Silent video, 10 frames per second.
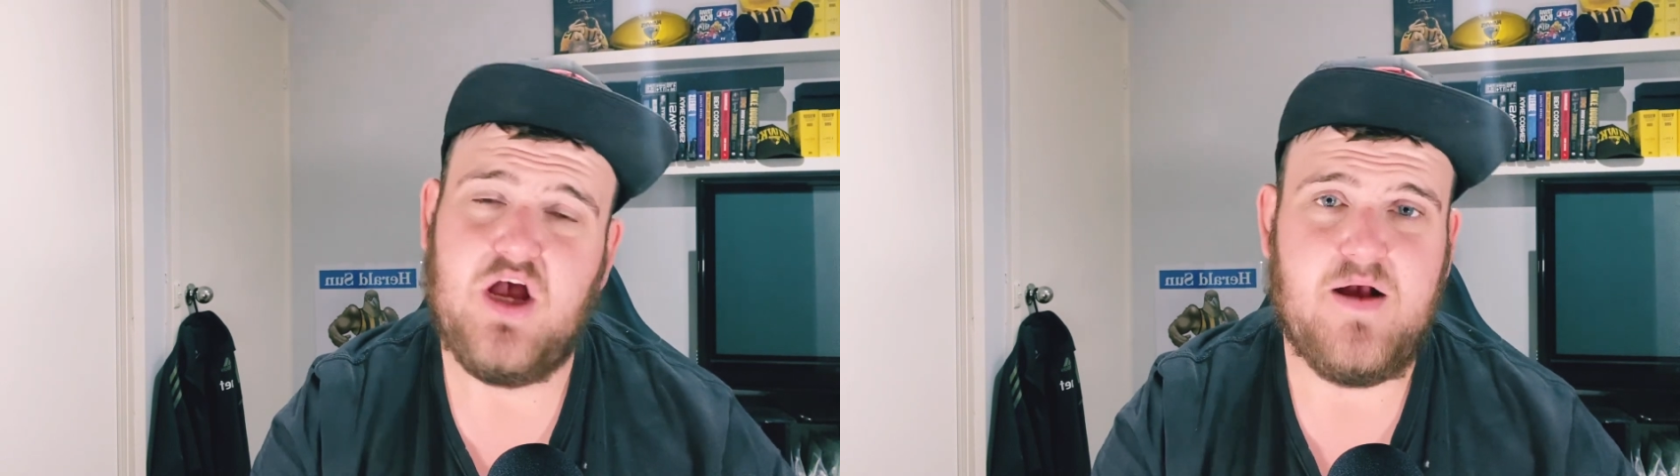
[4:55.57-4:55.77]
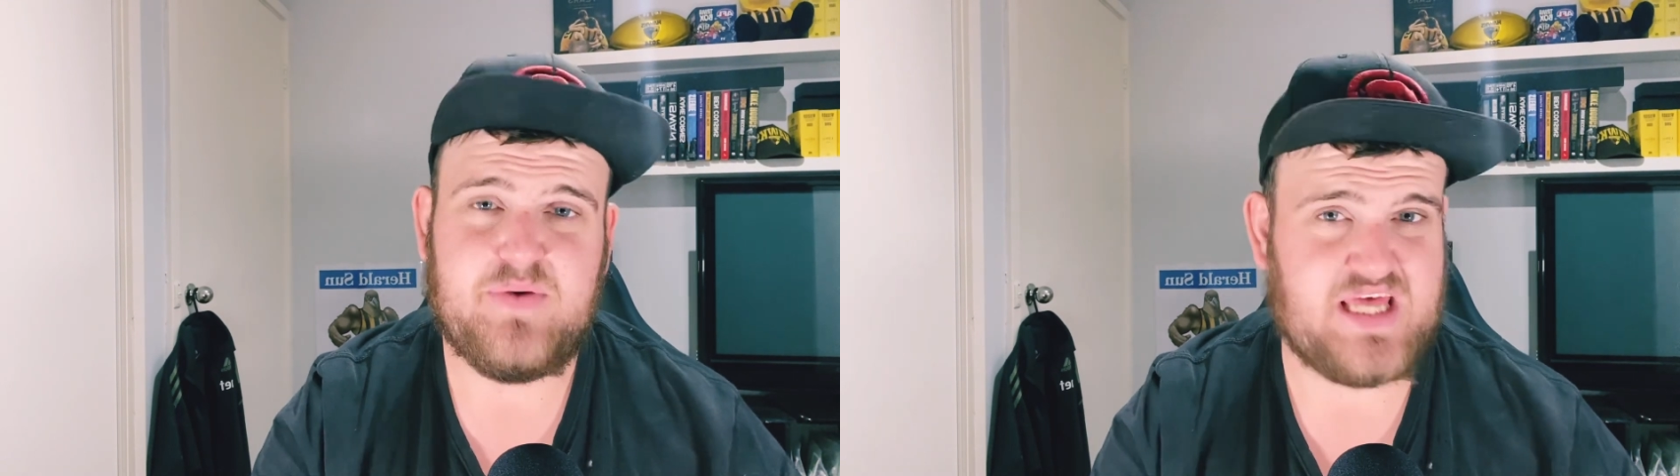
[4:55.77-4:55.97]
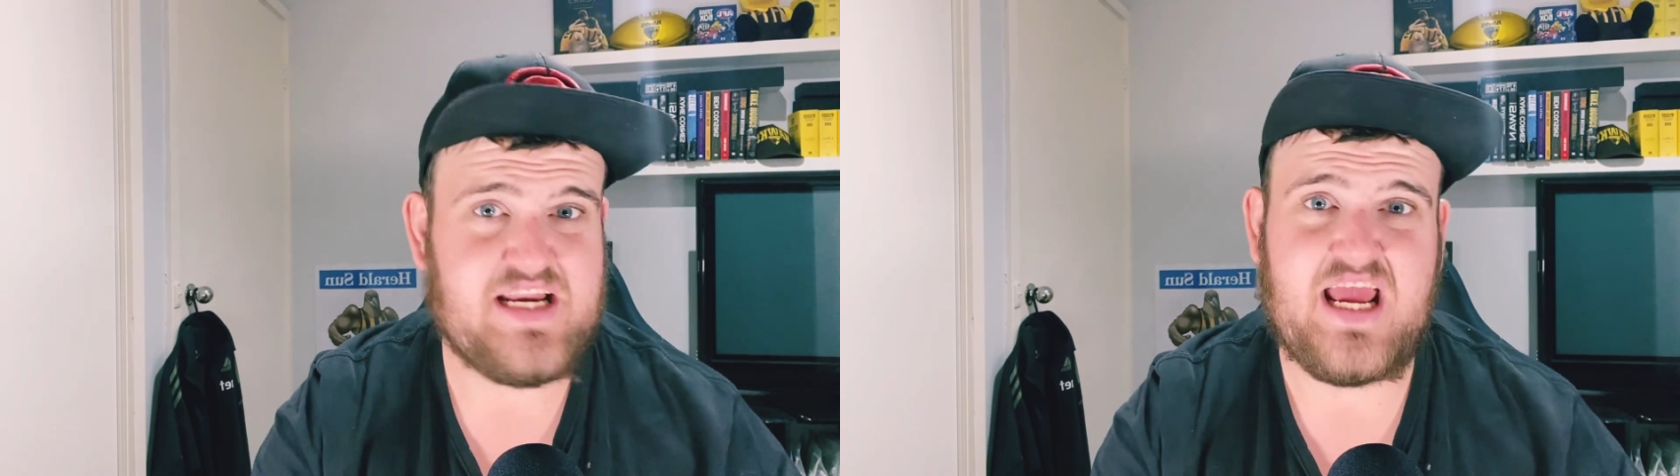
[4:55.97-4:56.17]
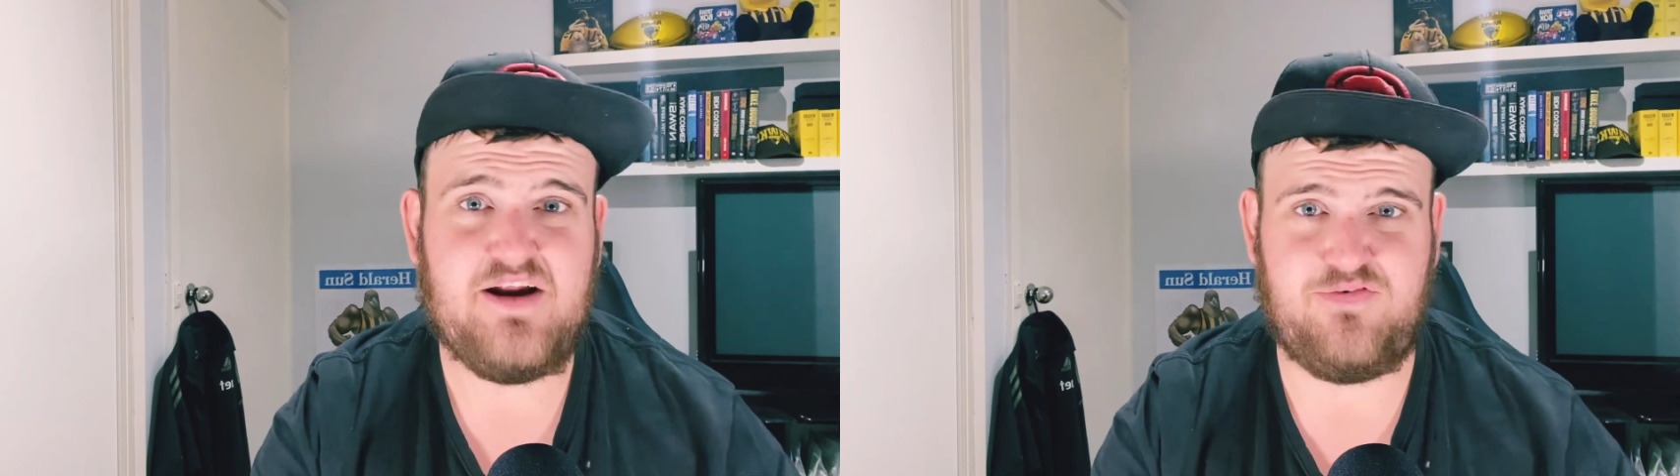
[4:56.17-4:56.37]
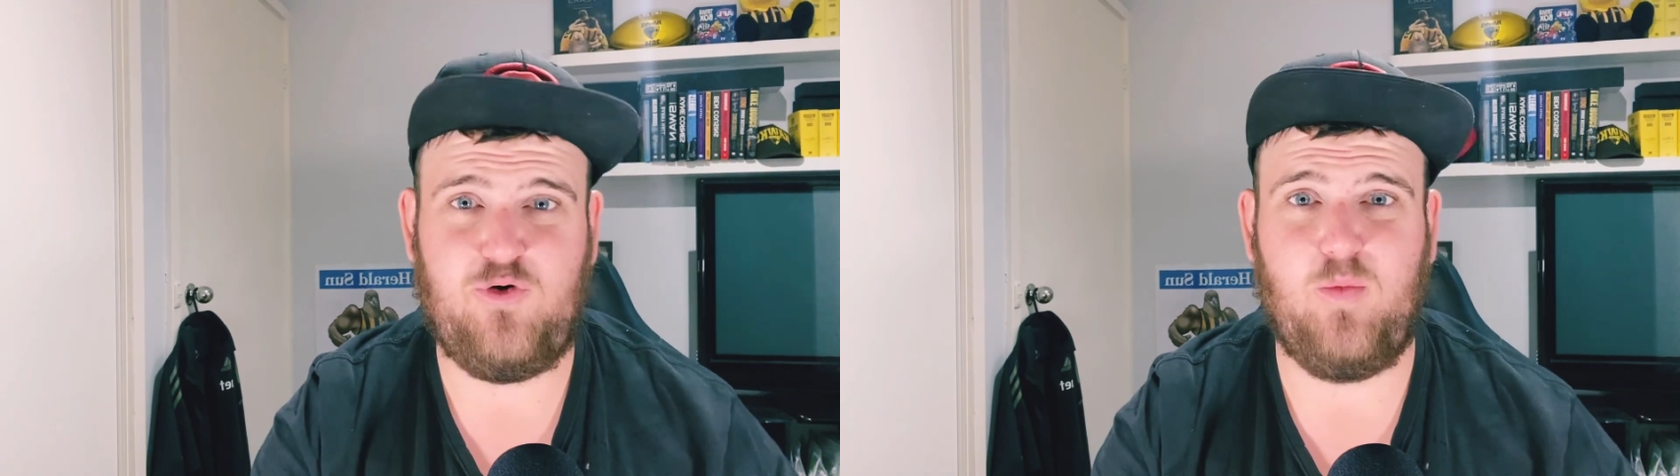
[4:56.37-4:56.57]
But they need a
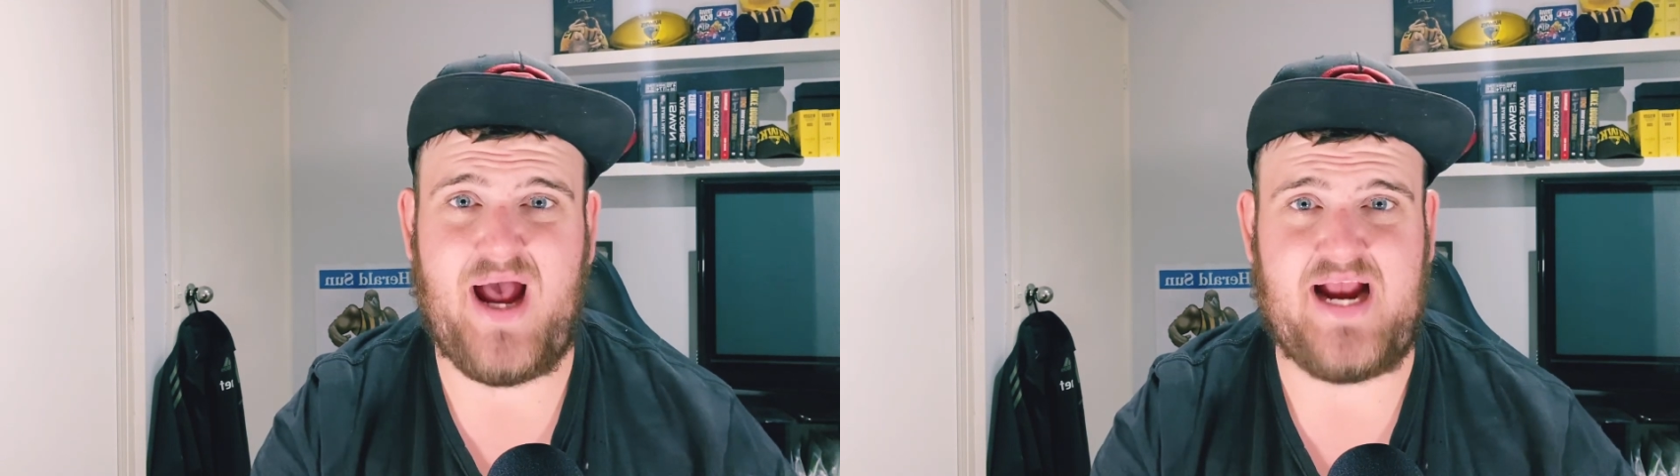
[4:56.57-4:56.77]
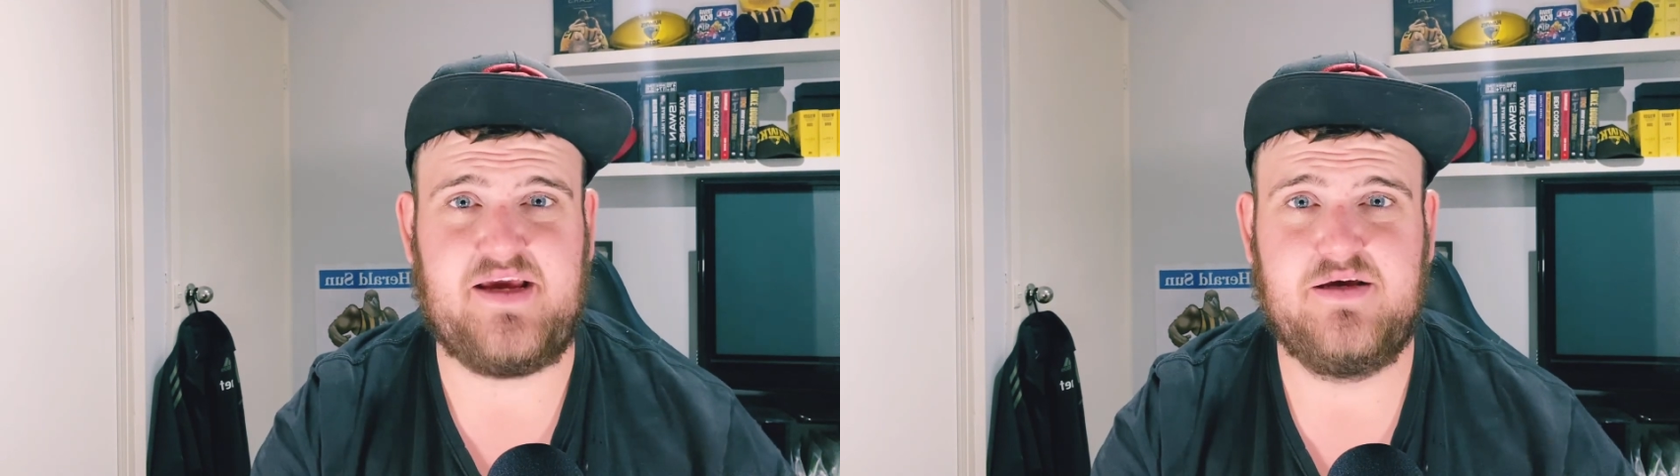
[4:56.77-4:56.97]
fullback.